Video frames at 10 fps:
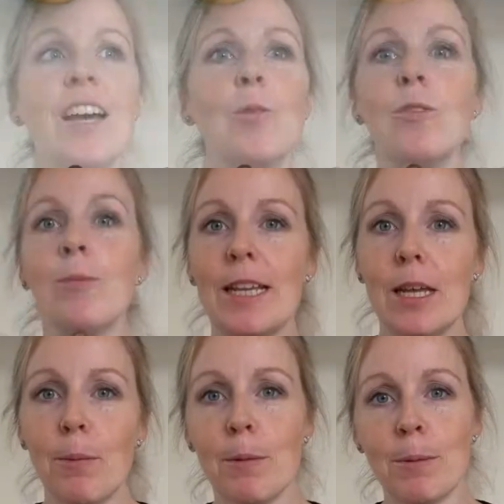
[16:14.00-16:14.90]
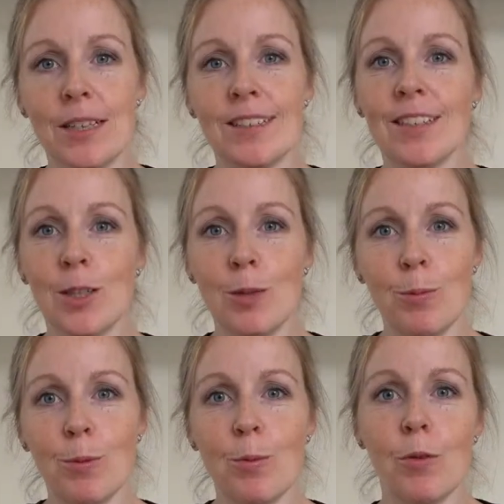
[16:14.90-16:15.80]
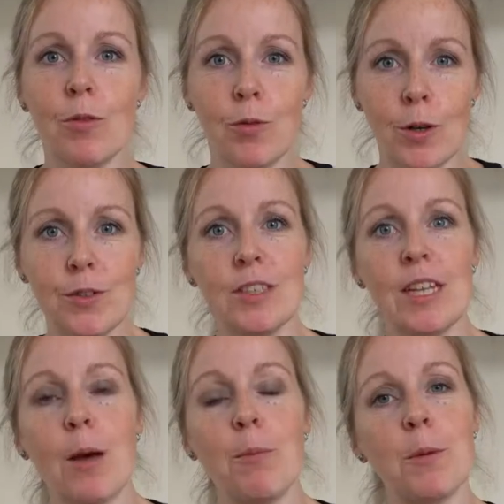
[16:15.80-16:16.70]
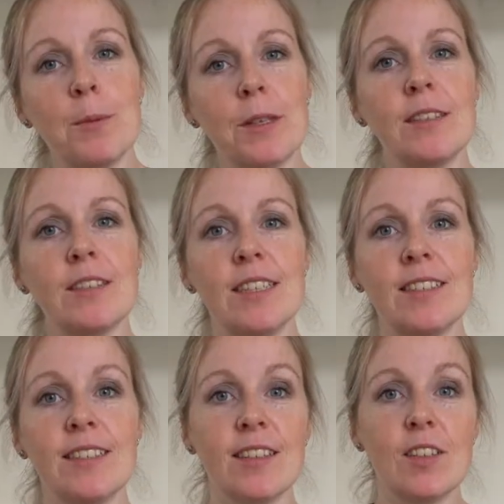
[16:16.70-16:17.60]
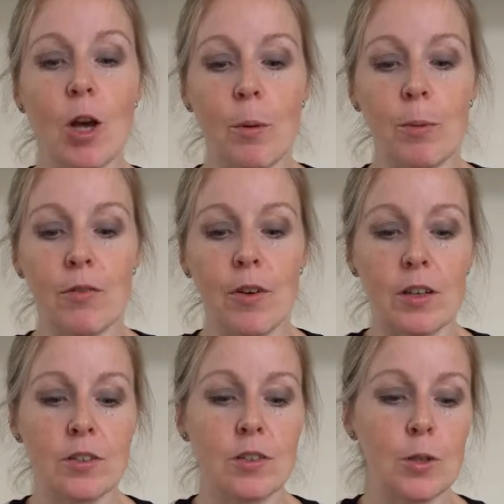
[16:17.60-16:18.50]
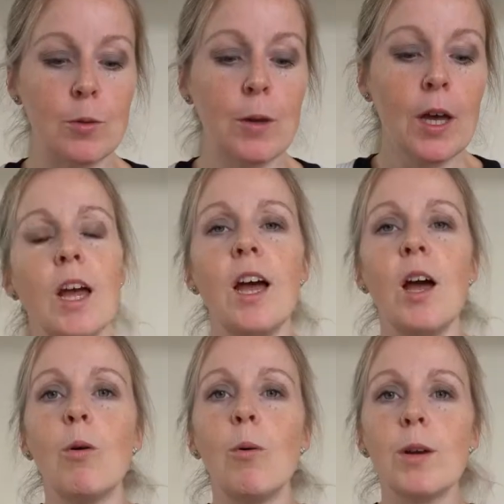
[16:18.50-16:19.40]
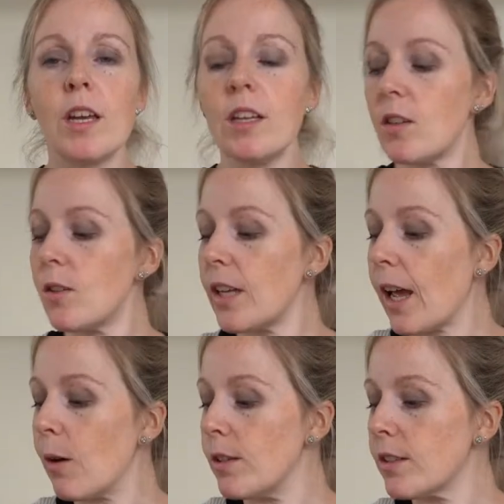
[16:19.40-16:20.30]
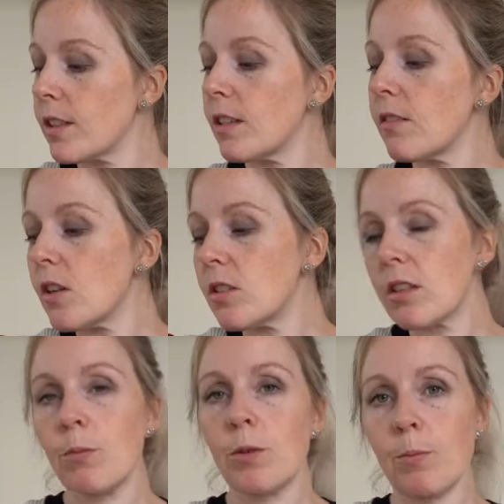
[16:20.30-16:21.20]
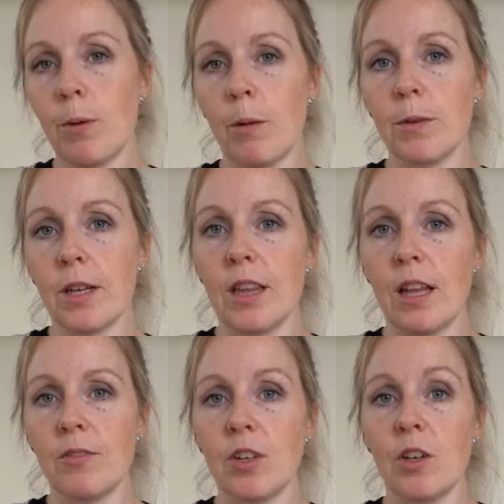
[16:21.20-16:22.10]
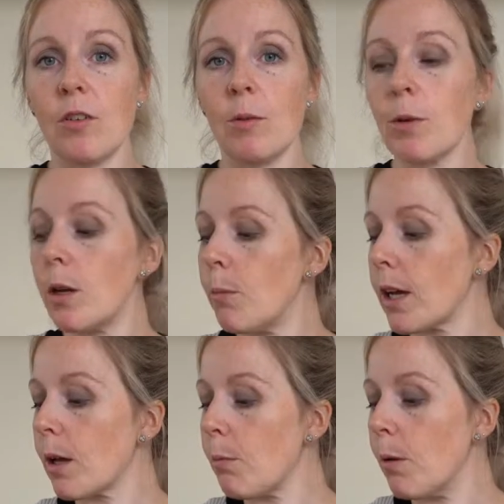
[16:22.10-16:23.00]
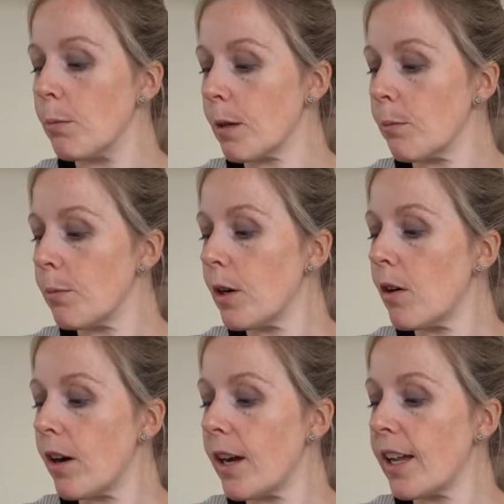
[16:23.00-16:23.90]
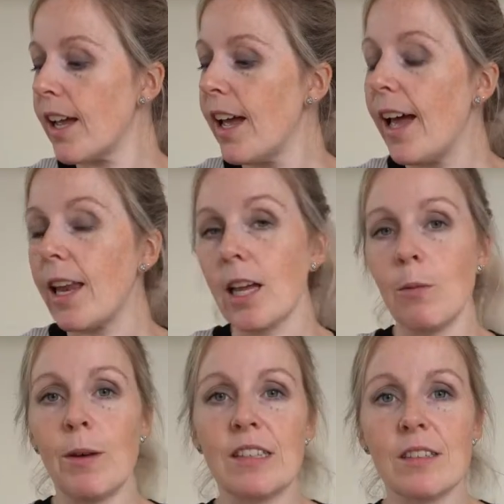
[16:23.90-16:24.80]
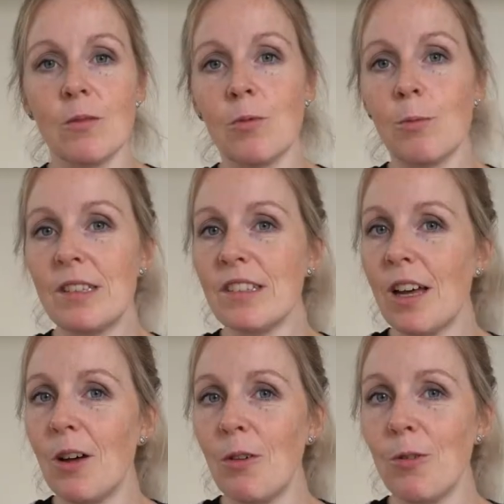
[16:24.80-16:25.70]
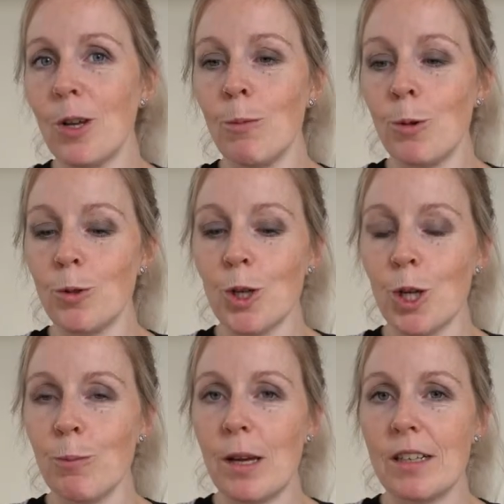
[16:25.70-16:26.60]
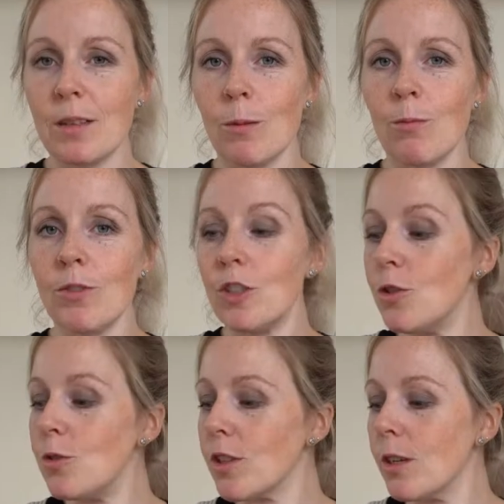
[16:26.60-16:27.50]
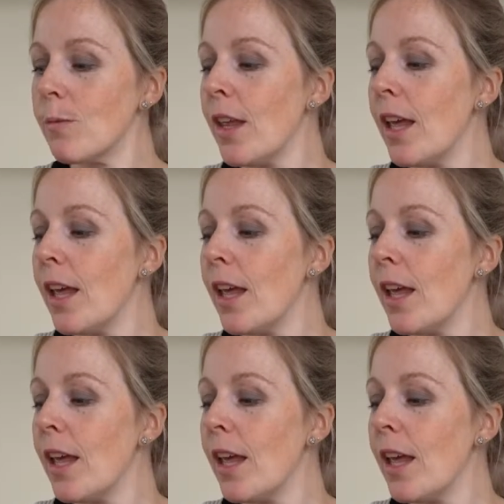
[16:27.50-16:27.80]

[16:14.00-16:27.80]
We've made our pumpkin soup. We've roasted our pumpkin seeds to the top of our soup. What we're going to do now is, because I've got so much pumpkin left over, I'm going to make a pumpkin puree. I'm going to make some for myself, and I'm also going to make some for Newton.